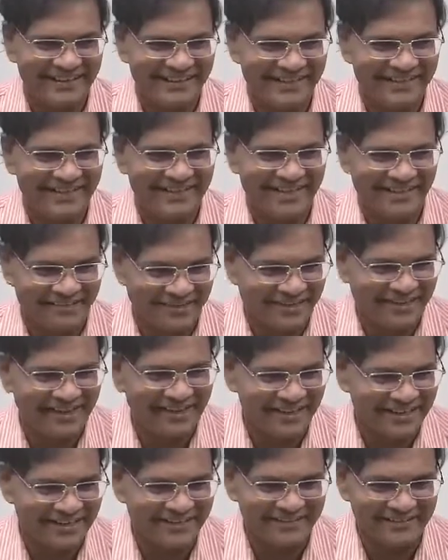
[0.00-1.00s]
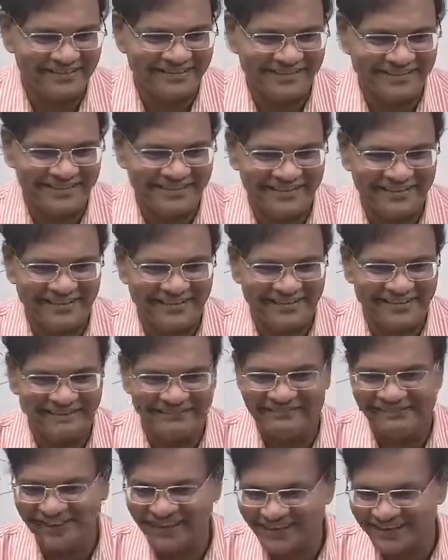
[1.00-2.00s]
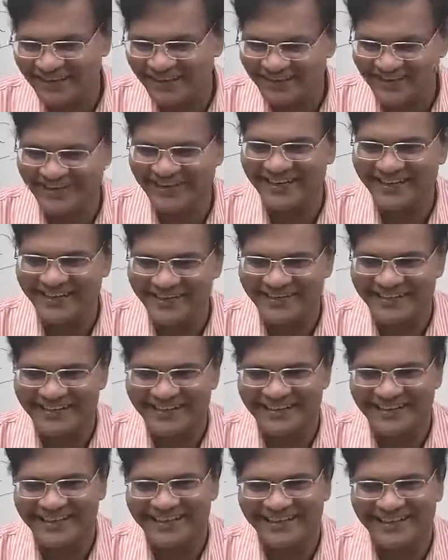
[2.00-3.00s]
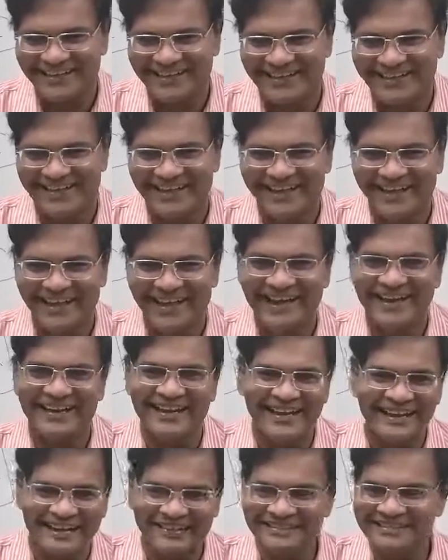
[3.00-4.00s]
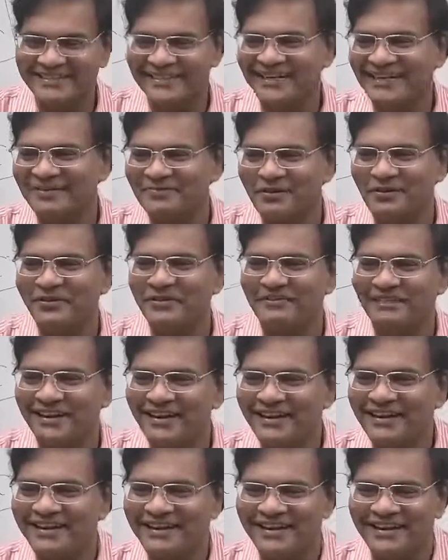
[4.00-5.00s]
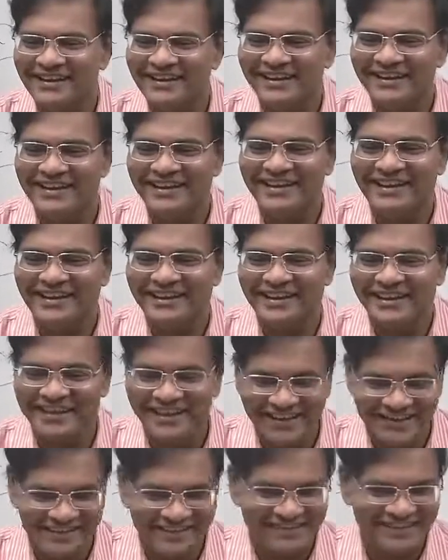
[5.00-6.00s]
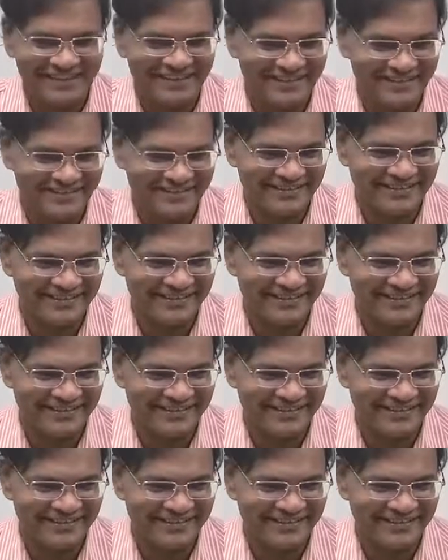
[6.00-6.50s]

They will not tell you why you are guilty, and then they will say that prove your innocence.